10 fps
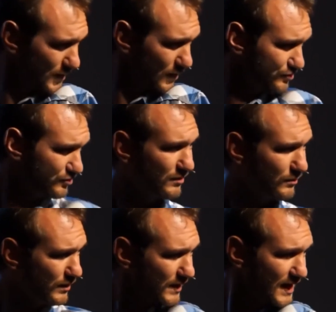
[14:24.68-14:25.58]
I was trying to
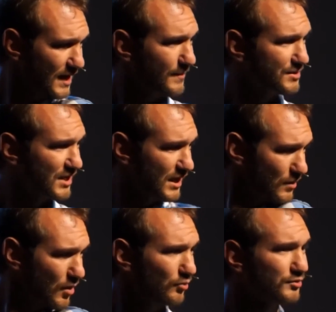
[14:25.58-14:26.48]
work out how much air I
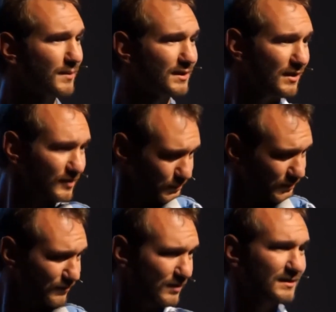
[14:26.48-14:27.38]
hold in my lungs
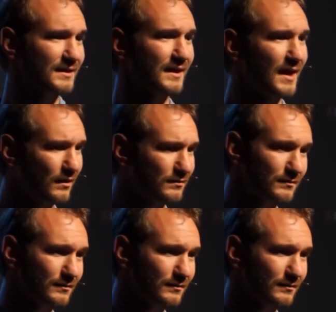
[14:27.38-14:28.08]
before I let it out.